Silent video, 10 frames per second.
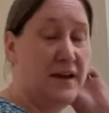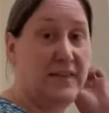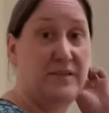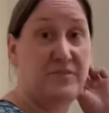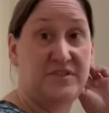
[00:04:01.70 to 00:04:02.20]

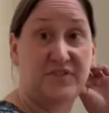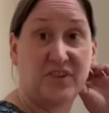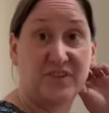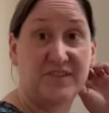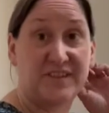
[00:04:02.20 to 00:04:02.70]
And then once you've
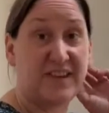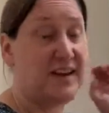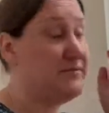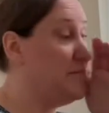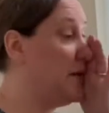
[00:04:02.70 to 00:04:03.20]
got used to
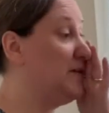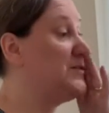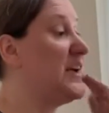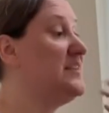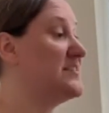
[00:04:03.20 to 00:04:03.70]
that, you can
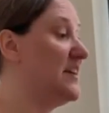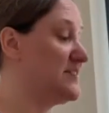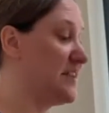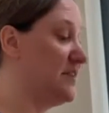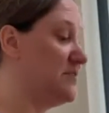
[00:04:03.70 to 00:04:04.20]
change
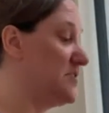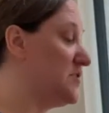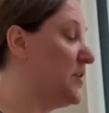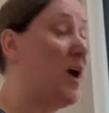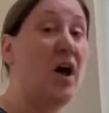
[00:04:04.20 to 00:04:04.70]
that sound
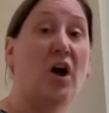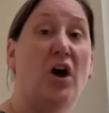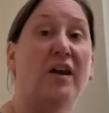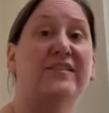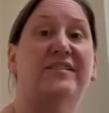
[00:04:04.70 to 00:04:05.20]
to
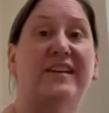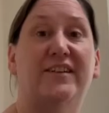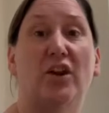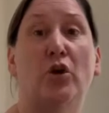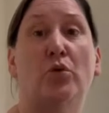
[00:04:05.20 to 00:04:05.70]
a nice
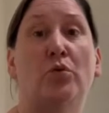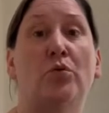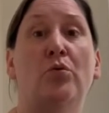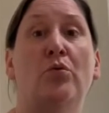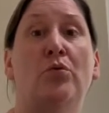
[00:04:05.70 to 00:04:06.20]
gentle
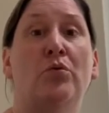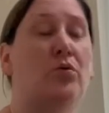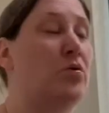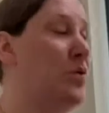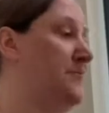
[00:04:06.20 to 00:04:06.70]

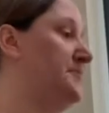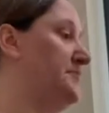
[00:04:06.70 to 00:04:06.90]
hoo.